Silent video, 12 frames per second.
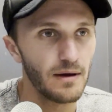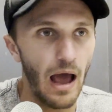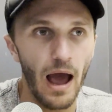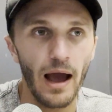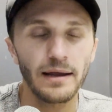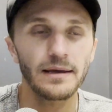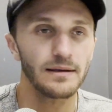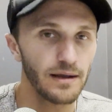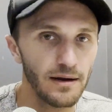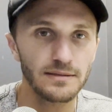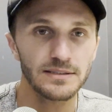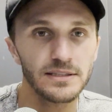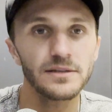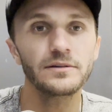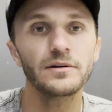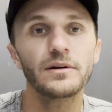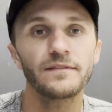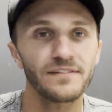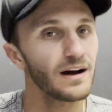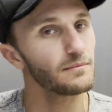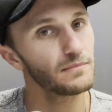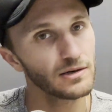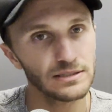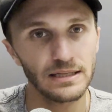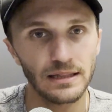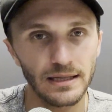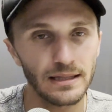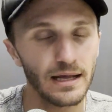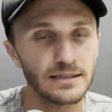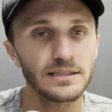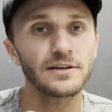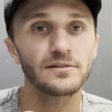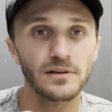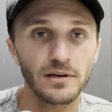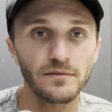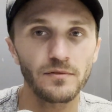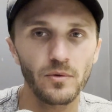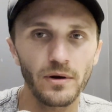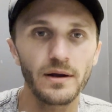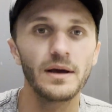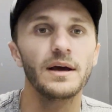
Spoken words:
I can guarantee you can find most of the lead lines that you're looking for